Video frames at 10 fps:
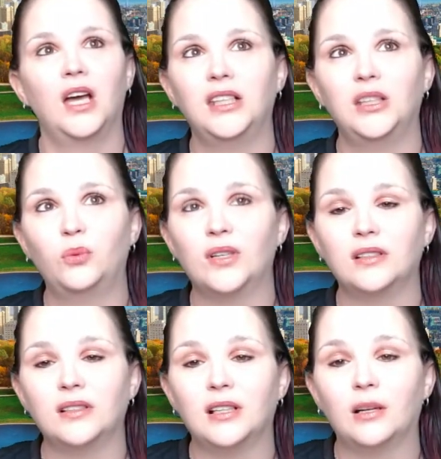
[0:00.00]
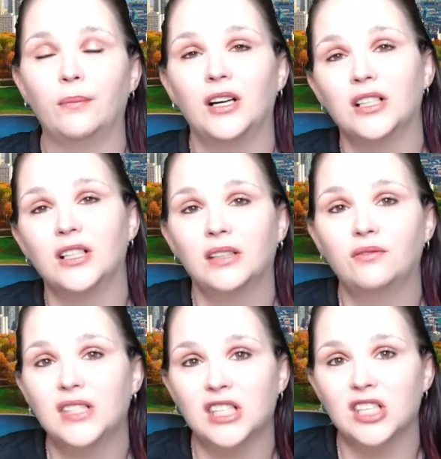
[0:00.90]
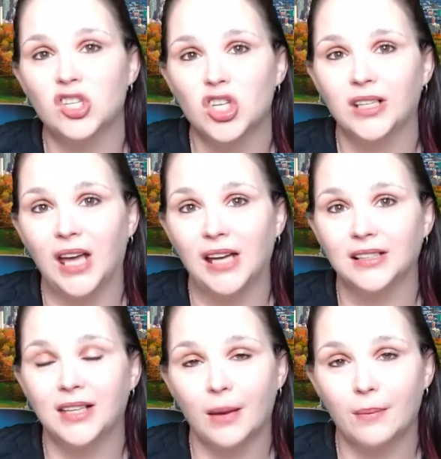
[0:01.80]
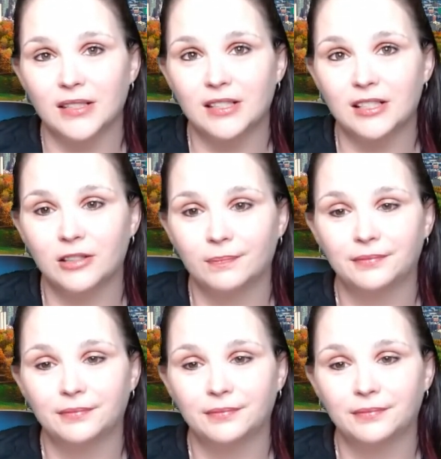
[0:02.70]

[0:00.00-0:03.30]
He was an American physician and chemist.